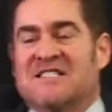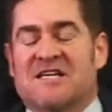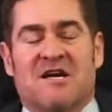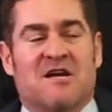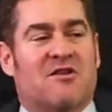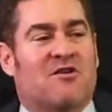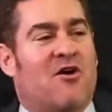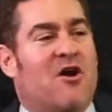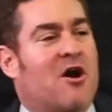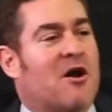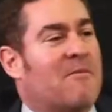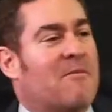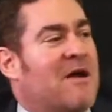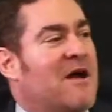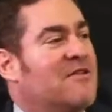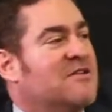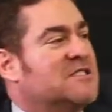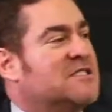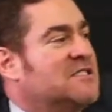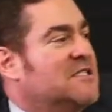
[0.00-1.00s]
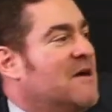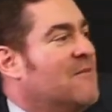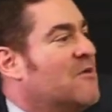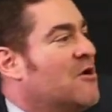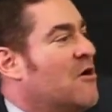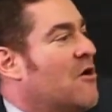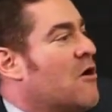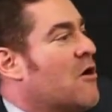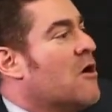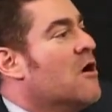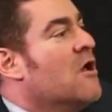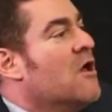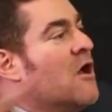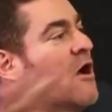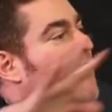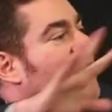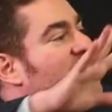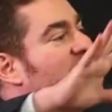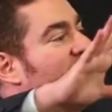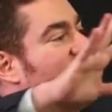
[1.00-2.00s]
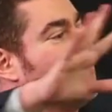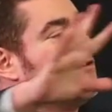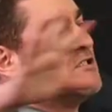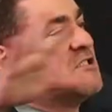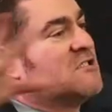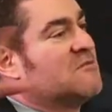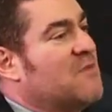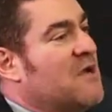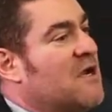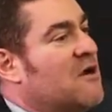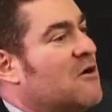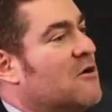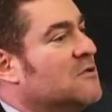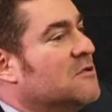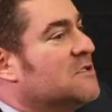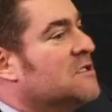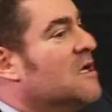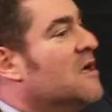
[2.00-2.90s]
are going to talk about in this seminar of different speakers